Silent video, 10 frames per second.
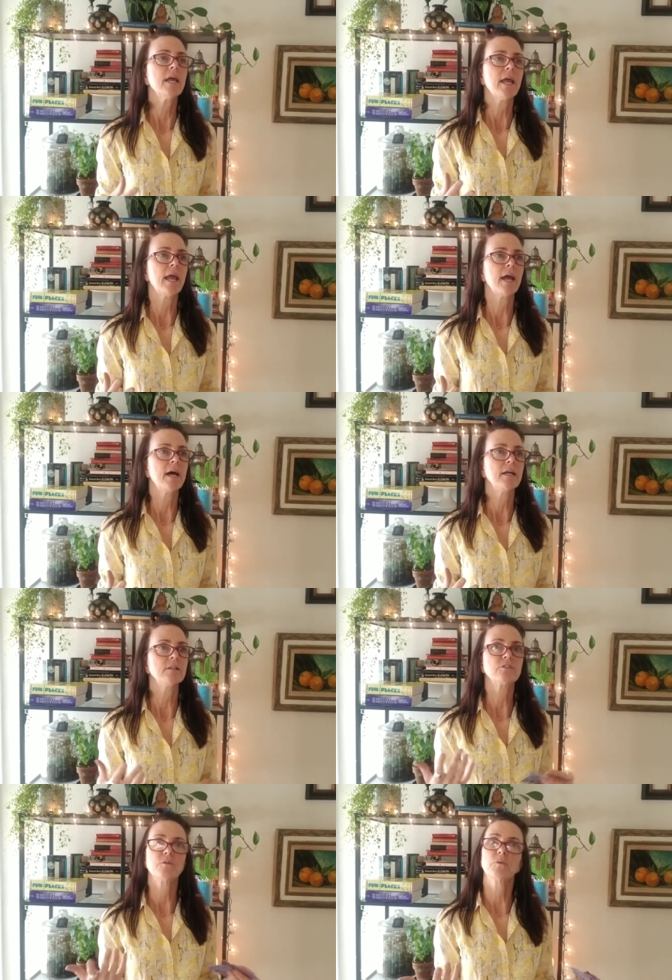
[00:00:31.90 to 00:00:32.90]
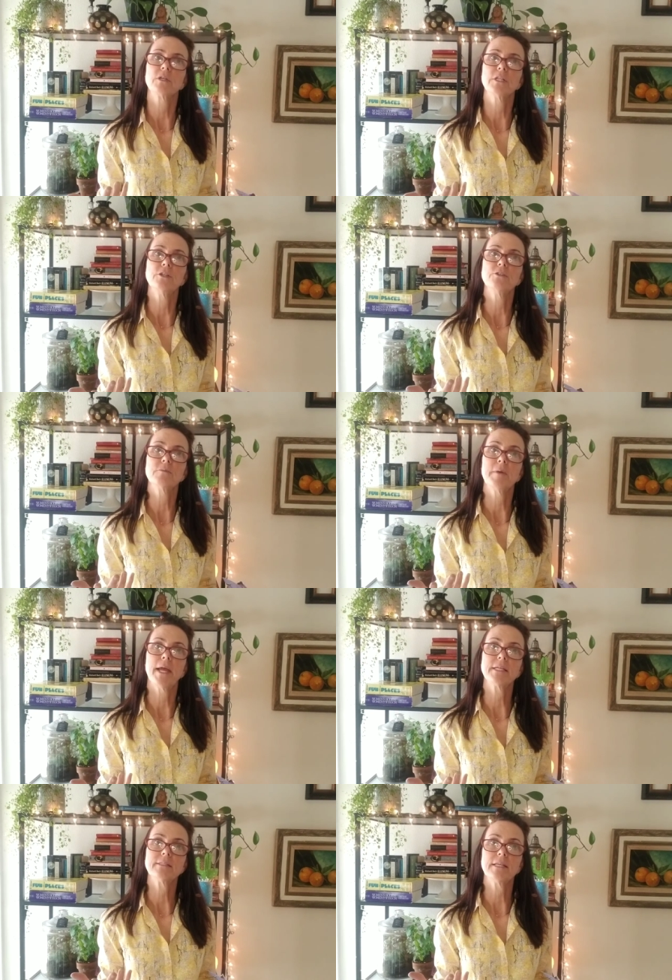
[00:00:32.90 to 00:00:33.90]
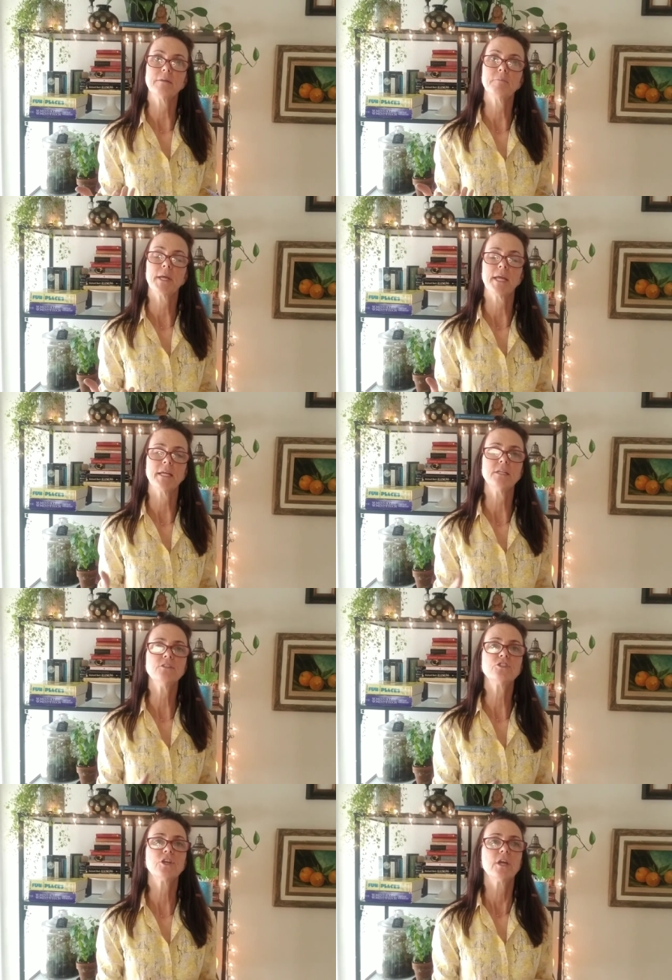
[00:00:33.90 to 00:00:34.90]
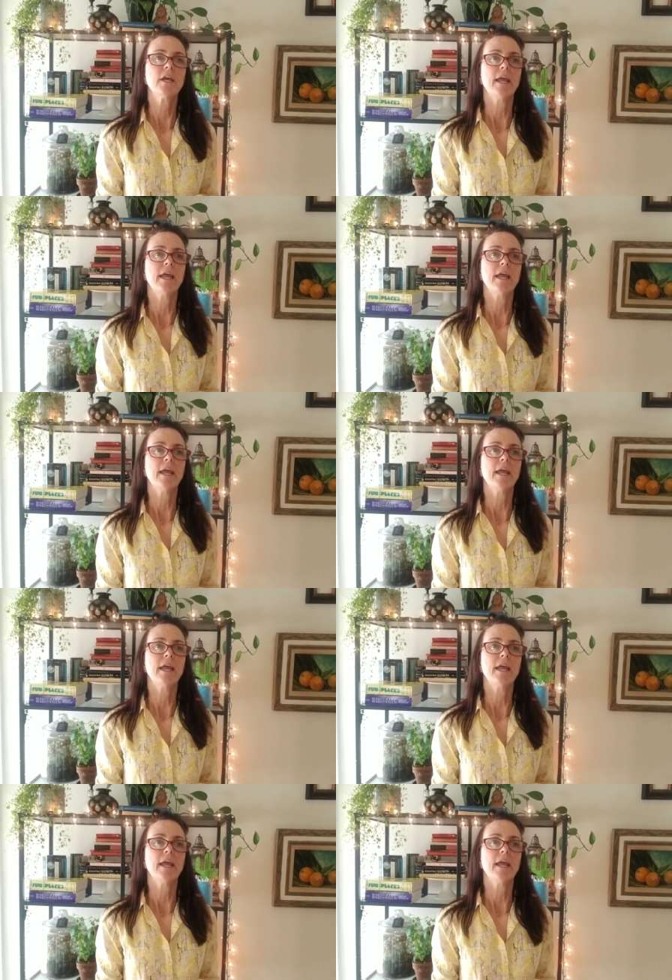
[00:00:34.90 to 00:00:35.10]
And so we're gonna use a magazine page